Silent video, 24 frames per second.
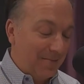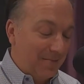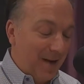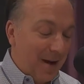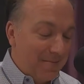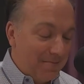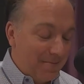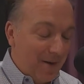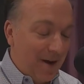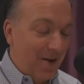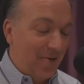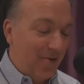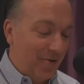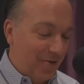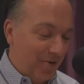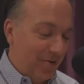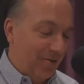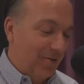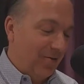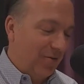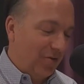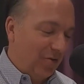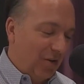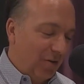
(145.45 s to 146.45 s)
my
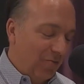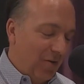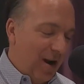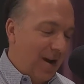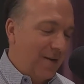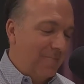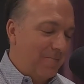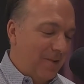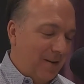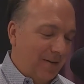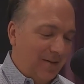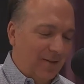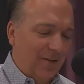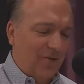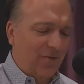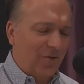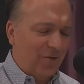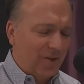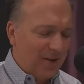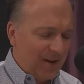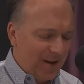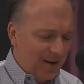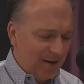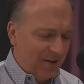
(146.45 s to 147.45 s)
mother, she ran a business
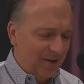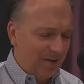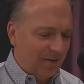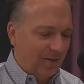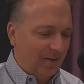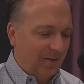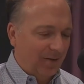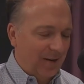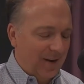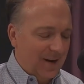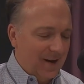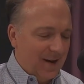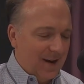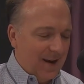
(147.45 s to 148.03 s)
for years.